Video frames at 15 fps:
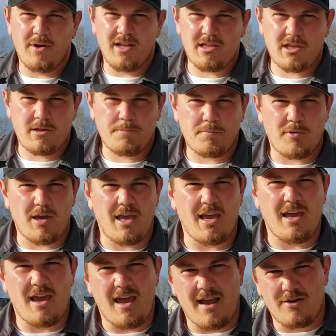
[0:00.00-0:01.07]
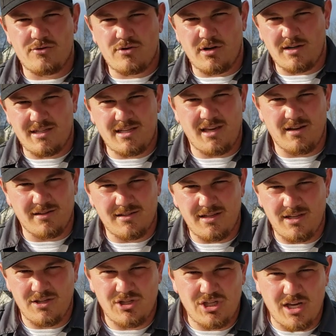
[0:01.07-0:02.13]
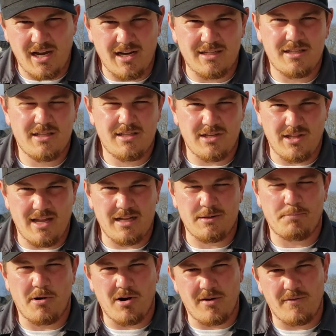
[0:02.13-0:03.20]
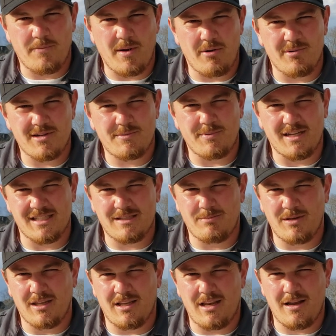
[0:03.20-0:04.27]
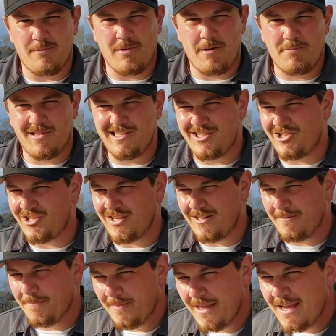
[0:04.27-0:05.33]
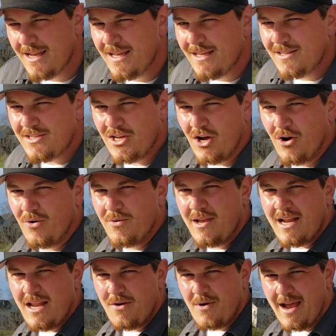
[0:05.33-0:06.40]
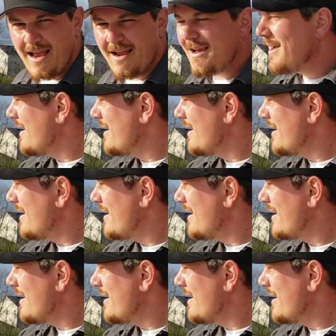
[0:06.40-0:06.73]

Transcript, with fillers: It's spring and truck scales need checked. So that's part of my responsibility and my position. So anyway,